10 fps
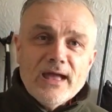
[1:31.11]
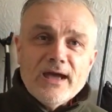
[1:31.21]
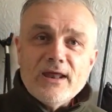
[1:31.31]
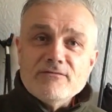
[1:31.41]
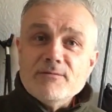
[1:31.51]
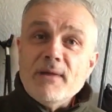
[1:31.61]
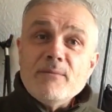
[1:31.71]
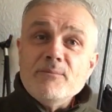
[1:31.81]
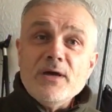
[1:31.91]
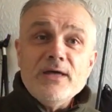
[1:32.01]
And I
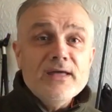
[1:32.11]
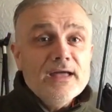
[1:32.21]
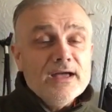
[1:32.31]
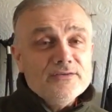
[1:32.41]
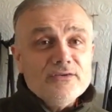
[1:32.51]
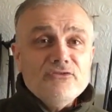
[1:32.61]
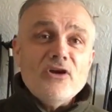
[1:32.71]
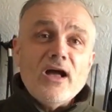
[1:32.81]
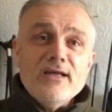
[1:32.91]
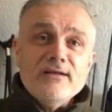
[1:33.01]
remember as a
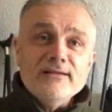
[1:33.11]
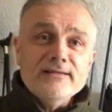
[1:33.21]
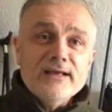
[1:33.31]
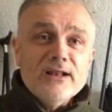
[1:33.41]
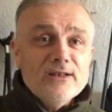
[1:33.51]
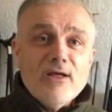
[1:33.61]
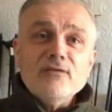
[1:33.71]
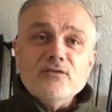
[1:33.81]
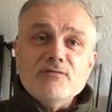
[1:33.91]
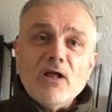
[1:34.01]
child,
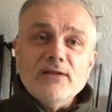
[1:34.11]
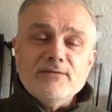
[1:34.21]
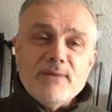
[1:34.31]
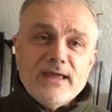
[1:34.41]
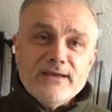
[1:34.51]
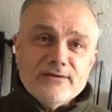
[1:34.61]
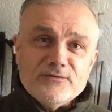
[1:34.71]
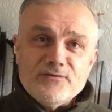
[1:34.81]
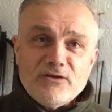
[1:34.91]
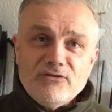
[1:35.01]
lots of holidaymakers
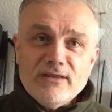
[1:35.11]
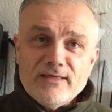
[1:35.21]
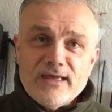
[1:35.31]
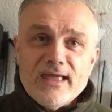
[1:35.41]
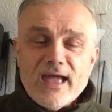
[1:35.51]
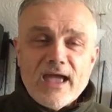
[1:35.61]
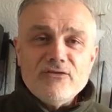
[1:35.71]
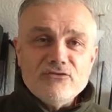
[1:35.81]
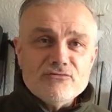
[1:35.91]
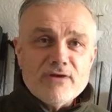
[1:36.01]
fishing the
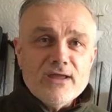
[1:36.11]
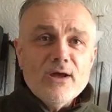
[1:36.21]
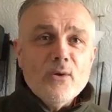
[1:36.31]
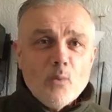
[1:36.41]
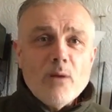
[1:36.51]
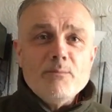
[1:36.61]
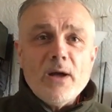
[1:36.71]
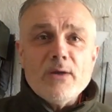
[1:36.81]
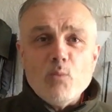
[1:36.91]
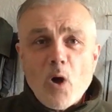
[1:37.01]
estuary. One
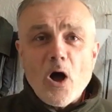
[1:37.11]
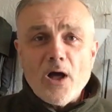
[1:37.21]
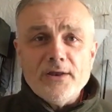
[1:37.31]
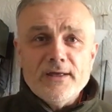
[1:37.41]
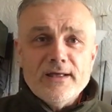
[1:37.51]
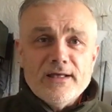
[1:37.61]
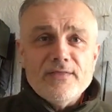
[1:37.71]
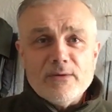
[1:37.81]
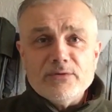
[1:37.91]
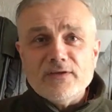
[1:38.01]
by one,
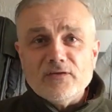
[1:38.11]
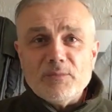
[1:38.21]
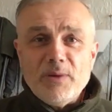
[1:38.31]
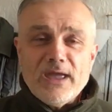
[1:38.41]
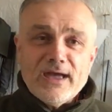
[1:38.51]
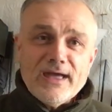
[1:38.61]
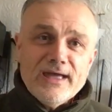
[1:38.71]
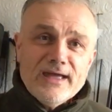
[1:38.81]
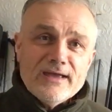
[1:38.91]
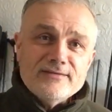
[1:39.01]
they would disappear
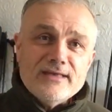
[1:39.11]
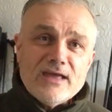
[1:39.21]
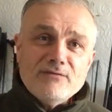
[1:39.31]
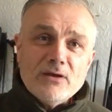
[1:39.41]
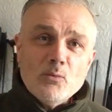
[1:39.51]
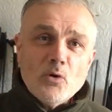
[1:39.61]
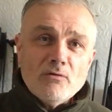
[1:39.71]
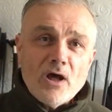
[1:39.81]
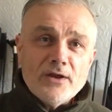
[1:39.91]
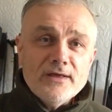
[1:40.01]
as the evening
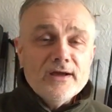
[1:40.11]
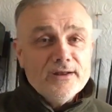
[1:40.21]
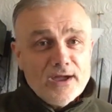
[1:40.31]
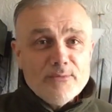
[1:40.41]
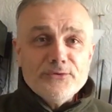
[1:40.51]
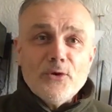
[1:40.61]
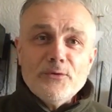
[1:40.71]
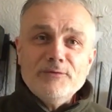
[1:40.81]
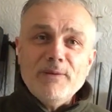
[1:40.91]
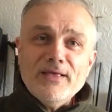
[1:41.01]
wore on. And I would
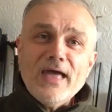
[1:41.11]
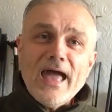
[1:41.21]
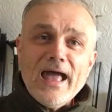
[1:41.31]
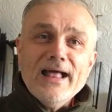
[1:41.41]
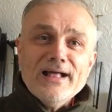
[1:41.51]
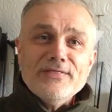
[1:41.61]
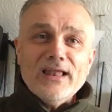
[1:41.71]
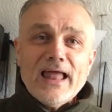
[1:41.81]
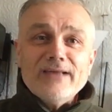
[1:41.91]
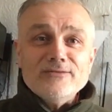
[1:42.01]
always be there, the
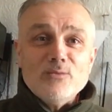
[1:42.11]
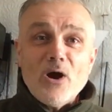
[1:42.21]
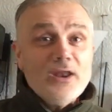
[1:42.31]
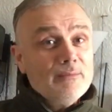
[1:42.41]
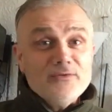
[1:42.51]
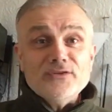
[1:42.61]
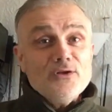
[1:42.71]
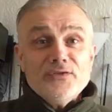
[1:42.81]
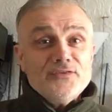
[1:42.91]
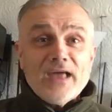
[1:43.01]
last one. I'm
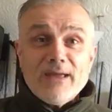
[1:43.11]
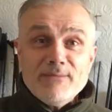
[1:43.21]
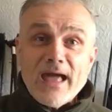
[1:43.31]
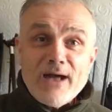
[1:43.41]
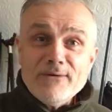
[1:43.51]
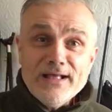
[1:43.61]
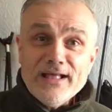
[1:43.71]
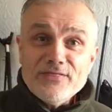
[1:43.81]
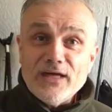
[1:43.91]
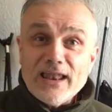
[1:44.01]
still the same now.
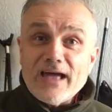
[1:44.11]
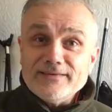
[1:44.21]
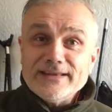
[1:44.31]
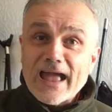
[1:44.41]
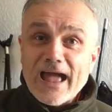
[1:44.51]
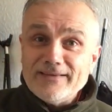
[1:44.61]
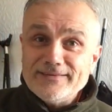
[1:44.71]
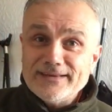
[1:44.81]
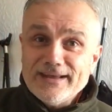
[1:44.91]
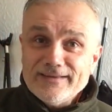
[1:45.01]
The last
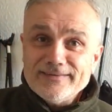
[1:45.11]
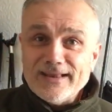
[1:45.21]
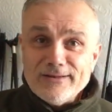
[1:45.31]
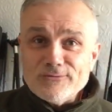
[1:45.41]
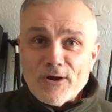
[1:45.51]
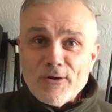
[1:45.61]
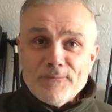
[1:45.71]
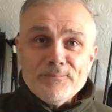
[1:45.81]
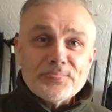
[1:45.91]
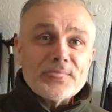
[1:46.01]
cast
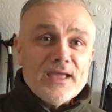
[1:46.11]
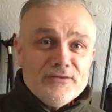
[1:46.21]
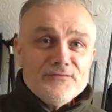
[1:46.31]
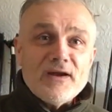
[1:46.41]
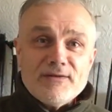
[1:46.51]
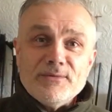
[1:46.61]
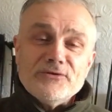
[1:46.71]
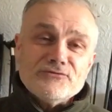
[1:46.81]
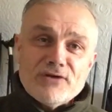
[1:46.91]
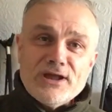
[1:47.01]
syndrome is very
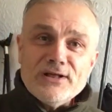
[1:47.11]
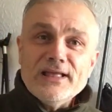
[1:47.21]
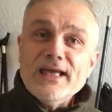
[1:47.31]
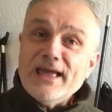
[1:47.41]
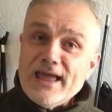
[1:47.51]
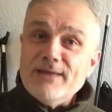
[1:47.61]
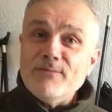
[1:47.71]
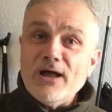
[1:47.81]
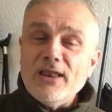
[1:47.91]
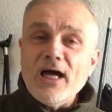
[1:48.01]
much real in
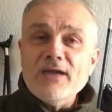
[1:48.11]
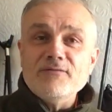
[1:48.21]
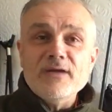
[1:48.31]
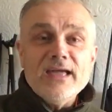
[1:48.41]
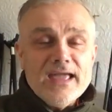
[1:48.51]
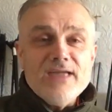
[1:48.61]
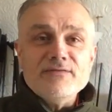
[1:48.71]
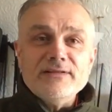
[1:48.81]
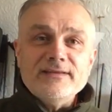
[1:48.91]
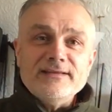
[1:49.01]
my life,
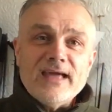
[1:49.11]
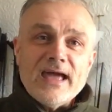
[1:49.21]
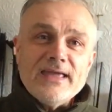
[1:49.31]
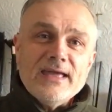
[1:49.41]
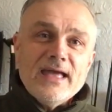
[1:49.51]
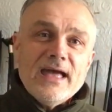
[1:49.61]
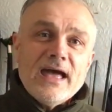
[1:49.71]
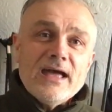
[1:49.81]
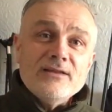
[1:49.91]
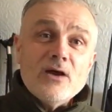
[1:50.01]
even today.
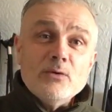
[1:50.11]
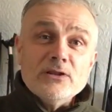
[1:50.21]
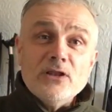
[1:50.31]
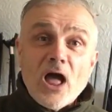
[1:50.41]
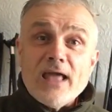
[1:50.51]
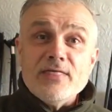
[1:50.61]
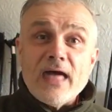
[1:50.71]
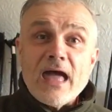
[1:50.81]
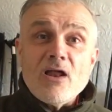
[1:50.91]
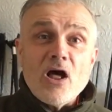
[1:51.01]
And I would lie
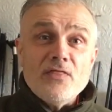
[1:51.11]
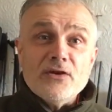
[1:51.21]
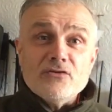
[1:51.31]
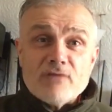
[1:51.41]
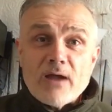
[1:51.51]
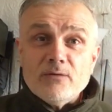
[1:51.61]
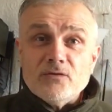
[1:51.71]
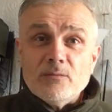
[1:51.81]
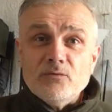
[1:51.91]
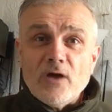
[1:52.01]
there on the ground
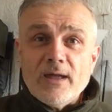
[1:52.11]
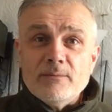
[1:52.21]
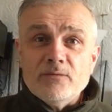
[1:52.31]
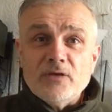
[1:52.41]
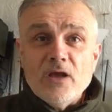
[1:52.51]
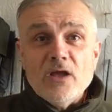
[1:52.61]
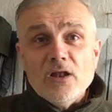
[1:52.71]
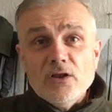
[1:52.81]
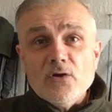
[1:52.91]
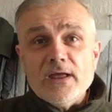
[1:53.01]
sometimes,
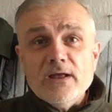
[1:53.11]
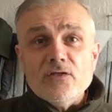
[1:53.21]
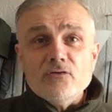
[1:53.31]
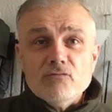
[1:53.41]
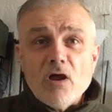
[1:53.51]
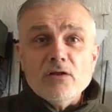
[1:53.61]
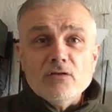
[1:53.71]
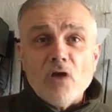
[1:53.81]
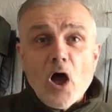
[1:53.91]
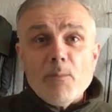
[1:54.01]
looking at the rod
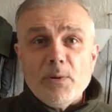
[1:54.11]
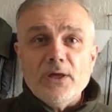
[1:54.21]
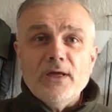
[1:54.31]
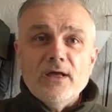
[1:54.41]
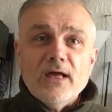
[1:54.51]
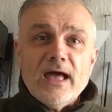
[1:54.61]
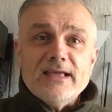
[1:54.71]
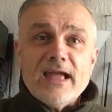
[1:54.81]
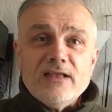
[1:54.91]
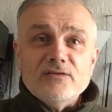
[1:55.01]
top
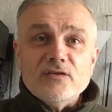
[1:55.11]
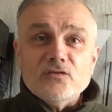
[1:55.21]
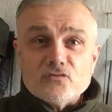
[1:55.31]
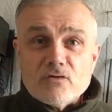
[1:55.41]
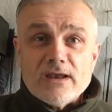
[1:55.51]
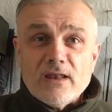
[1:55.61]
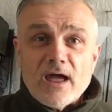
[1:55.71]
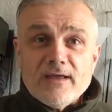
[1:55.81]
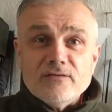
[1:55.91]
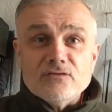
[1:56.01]
against the street
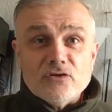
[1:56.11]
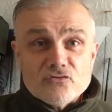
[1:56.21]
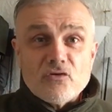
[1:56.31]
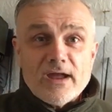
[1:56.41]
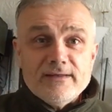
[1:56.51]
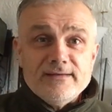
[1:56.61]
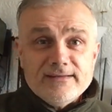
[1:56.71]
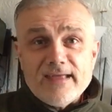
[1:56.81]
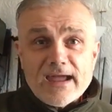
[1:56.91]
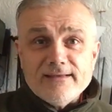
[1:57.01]
lights to try and
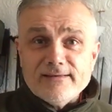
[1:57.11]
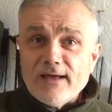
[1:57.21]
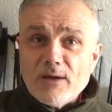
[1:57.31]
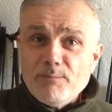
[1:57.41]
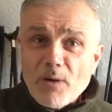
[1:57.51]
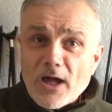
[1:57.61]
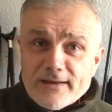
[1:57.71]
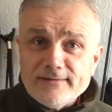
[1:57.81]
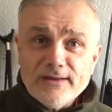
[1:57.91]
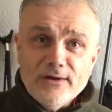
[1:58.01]
detect a
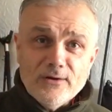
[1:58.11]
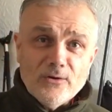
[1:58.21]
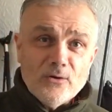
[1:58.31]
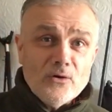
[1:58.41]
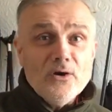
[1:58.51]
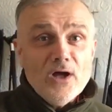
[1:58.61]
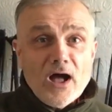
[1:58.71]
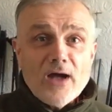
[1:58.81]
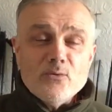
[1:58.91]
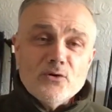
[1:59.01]
bite, or
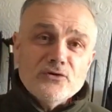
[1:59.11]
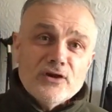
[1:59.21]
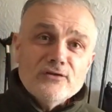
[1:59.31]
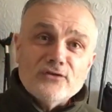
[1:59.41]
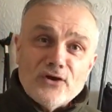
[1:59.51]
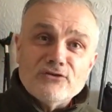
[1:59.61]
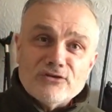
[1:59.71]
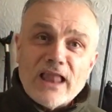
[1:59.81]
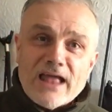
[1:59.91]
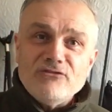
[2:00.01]
I would
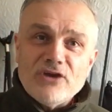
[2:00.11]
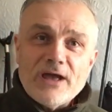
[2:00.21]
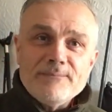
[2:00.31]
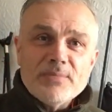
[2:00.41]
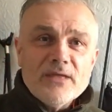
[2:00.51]
touch ledger.